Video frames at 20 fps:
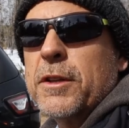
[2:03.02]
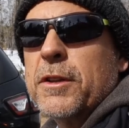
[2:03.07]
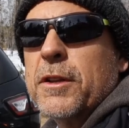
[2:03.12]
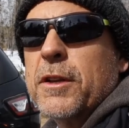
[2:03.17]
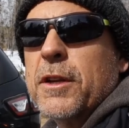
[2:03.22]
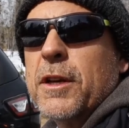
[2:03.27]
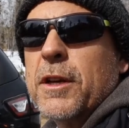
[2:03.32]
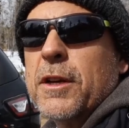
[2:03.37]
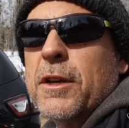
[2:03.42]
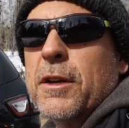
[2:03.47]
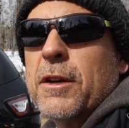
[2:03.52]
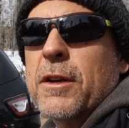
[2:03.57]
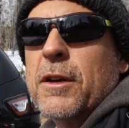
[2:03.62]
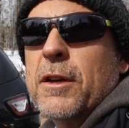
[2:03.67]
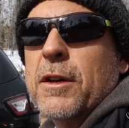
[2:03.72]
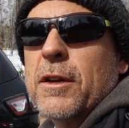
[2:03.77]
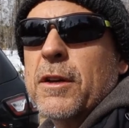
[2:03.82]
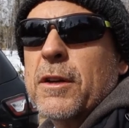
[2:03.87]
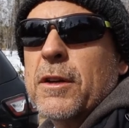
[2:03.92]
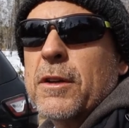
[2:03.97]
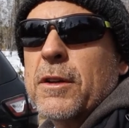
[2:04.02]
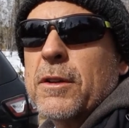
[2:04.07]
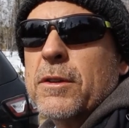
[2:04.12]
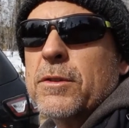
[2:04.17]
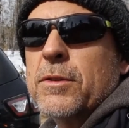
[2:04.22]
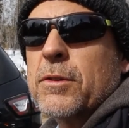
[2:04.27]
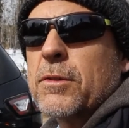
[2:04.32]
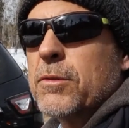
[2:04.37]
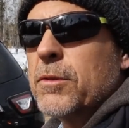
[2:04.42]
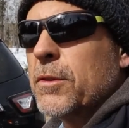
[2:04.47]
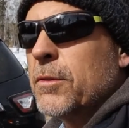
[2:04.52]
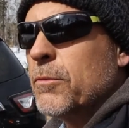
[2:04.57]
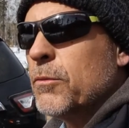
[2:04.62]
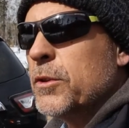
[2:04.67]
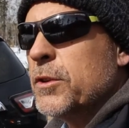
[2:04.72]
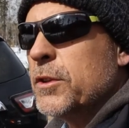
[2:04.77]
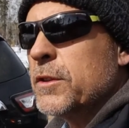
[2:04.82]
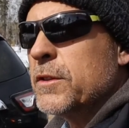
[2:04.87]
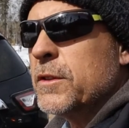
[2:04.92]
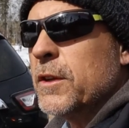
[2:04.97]
in the day. So
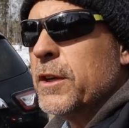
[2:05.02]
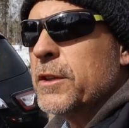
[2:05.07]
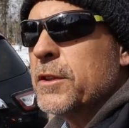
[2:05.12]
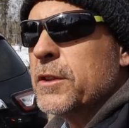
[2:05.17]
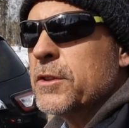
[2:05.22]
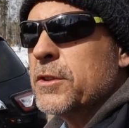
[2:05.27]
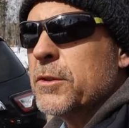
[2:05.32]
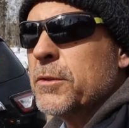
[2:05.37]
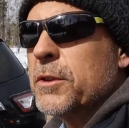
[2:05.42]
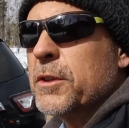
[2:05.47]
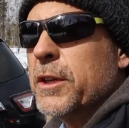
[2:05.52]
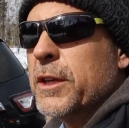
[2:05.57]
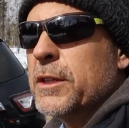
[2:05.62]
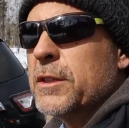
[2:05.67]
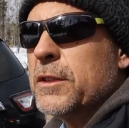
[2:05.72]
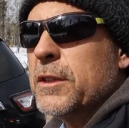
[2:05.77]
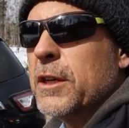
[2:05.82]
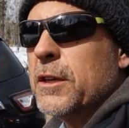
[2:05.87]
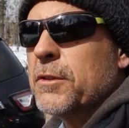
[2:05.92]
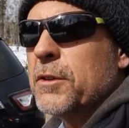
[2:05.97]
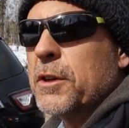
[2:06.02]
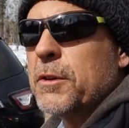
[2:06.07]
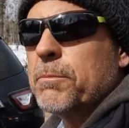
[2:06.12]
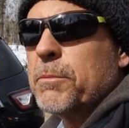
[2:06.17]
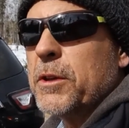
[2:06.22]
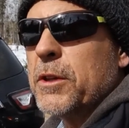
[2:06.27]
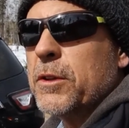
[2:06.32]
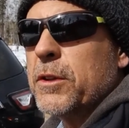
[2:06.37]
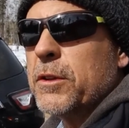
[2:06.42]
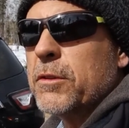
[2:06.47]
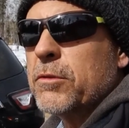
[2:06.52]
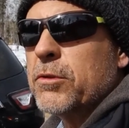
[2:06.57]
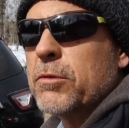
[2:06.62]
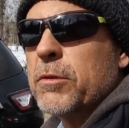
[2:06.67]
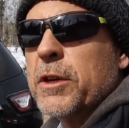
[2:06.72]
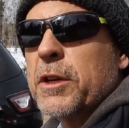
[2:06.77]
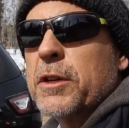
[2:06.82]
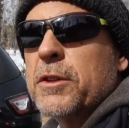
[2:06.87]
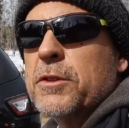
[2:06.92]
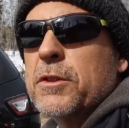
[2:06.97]
with the sun that's so intense now, there'll be a little
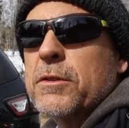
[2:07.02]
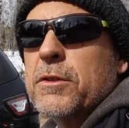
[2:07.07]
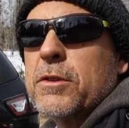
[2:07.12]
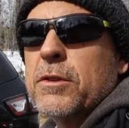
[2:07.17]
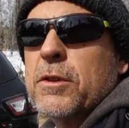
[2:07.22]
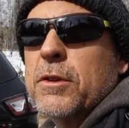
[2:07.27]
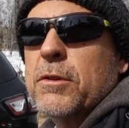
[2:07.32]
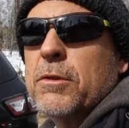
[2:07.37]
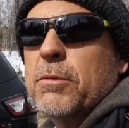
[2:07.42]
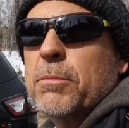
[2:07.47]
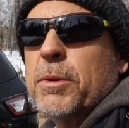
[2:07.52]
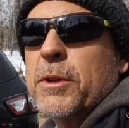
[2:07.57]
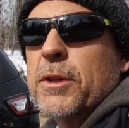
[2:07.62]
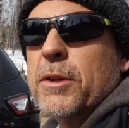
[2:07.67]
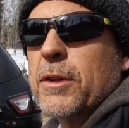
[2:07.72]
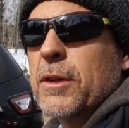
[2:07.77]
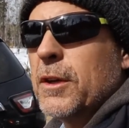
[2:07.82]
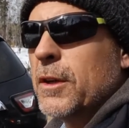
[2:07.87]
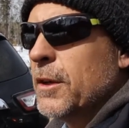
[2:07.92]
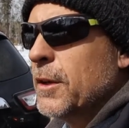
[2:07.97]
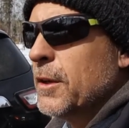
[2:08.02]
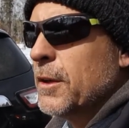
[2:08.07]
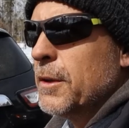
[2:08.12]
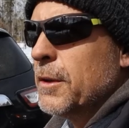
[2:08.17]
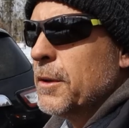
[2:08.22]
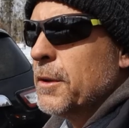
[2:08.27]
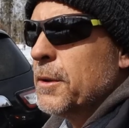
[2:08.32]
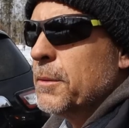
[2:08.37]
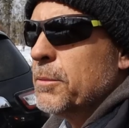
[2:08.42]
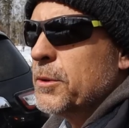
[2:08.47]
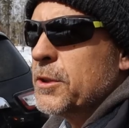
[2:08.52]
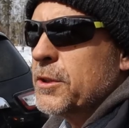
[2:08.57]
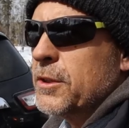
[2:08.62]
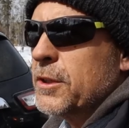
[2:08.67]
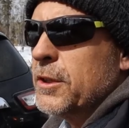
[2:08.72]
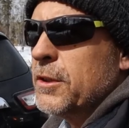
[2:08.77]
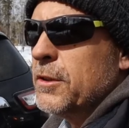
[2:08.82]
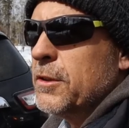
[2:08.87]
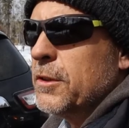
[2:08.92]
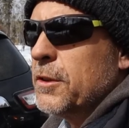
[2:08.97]
shrinkage of the snow, but
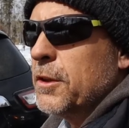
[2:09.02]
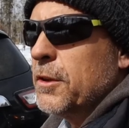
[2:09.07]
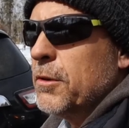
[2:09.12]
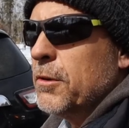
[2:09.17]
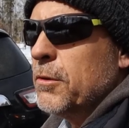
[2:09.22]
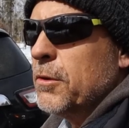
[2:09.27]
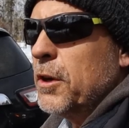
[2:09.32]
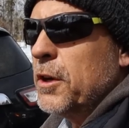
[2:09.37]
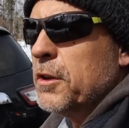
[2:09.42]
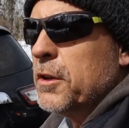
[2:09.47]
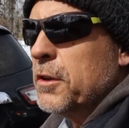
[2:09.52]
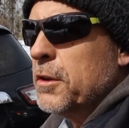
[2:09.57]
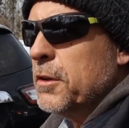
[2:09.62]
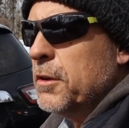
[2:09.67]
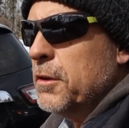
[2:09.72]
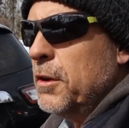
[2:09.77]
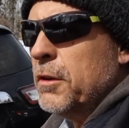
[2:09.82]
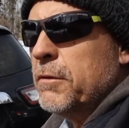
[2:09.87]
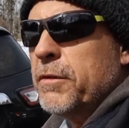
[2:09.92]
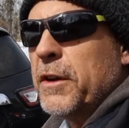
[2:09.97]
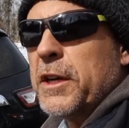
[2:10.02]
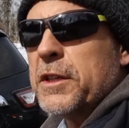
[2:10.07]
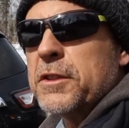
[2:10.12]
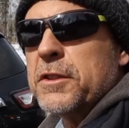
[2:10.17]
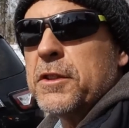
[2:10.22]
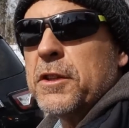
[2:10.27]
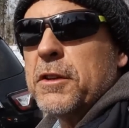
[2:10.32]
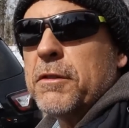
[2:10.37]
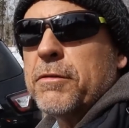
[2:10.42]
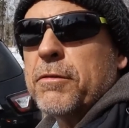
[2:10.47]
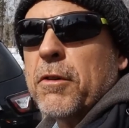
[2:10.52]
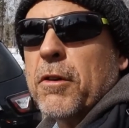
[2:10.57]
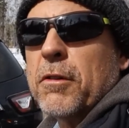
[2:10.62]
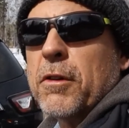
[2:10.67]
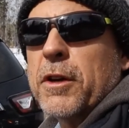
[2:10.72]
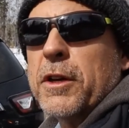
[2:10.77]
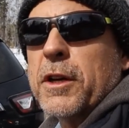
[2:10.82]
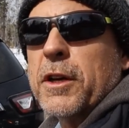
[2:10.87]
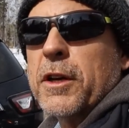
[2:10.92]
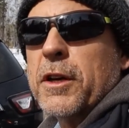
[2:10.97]
still, you know, not fast enough for our
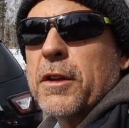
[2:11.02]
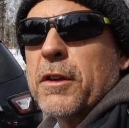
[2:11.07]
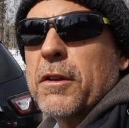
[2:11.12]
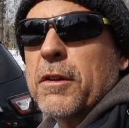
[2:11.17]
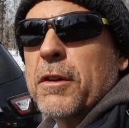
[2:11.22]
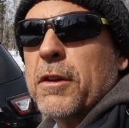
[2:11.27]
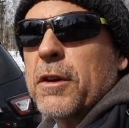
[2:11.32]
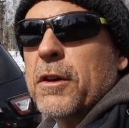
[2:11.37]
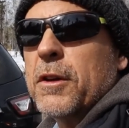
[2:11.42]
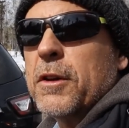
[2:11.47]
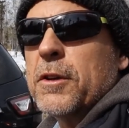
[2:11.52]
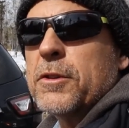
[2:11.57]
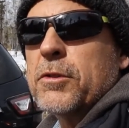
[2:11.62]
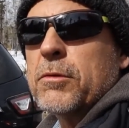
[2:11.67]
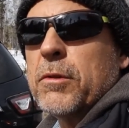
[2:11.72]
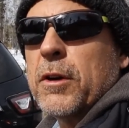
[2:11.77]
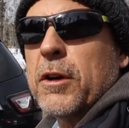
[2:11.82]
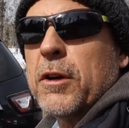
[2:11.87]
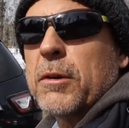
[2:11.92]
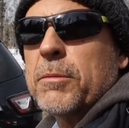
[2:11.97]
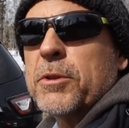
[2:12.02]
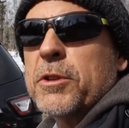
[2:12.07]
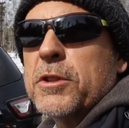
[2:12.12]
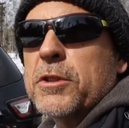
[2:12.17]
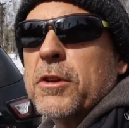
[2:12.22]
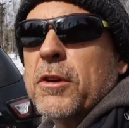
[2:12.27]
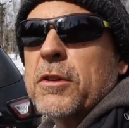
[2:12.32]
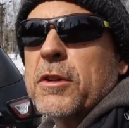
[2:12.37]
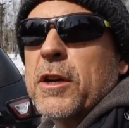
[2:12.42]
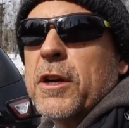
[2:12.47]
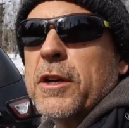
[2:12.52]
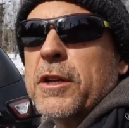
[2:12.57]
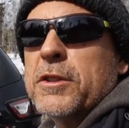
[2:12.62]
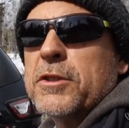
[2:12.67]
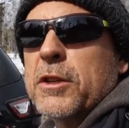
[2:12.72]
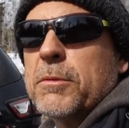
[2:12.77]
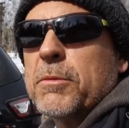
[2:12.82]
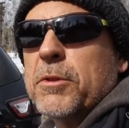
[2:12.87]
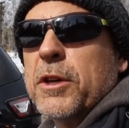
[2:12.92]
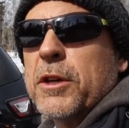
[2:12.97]
liking. So now I'm going to start cutting
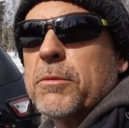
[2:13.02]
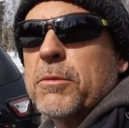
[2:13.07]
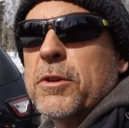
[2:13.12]
some of that